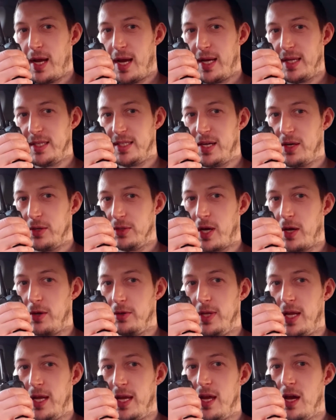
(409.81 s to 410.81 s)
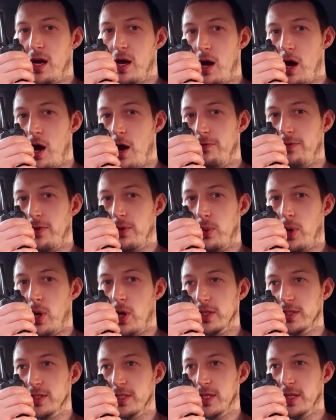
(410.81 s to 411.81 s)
handheld only, 0.5 watts.